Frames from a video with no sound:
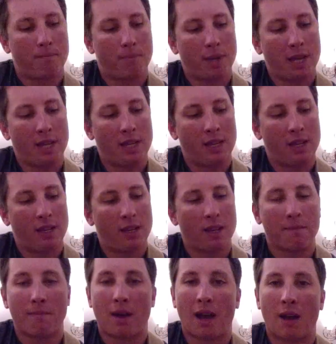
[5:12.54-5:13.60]
pinky
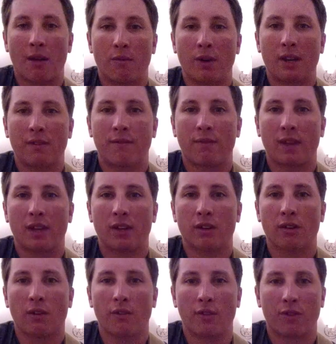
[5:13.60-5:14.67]
and my ring
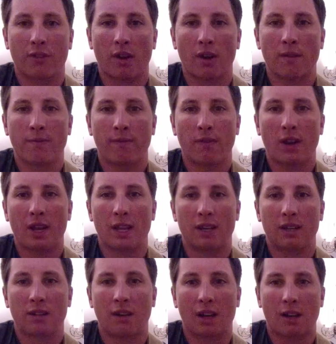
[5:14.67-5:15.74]
finger on the 3rd
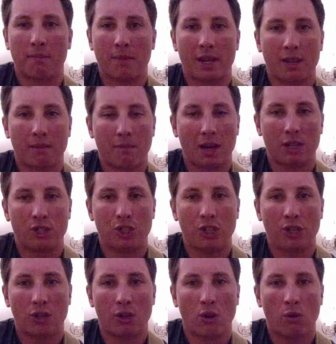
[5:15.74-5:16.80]
fret, like I'm making my
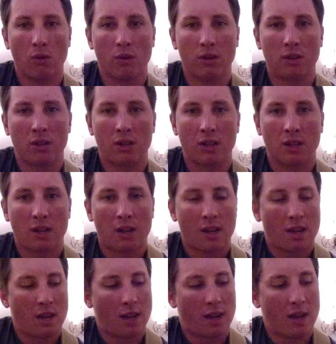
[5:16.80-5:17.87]
G chord,
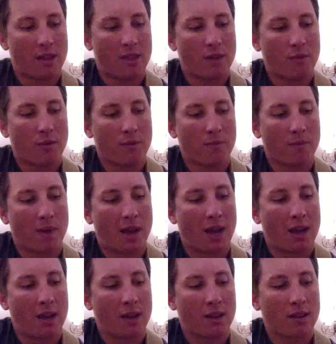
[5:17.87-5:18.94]
and then with
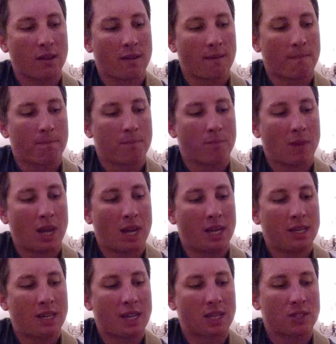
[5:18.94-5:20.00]
my
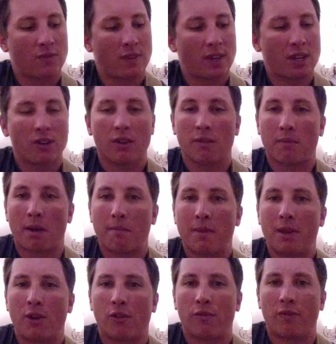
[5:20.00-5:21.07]
index finger and my
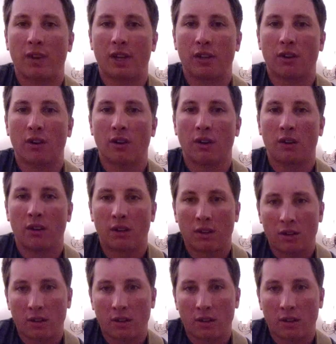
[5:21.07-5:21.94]
middle finger,